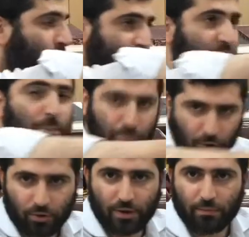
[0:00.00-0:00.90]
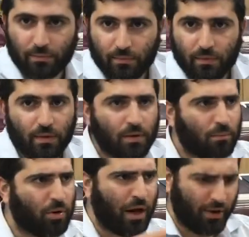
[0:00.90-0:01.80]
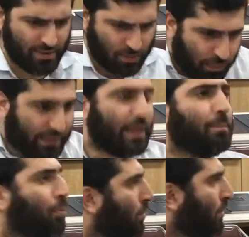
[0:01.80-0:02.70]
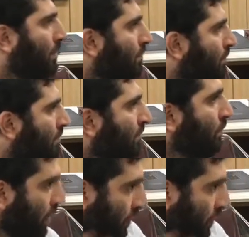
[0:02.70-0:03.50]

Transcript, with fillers: keep Purim, Bukhari said, we keep Purim. We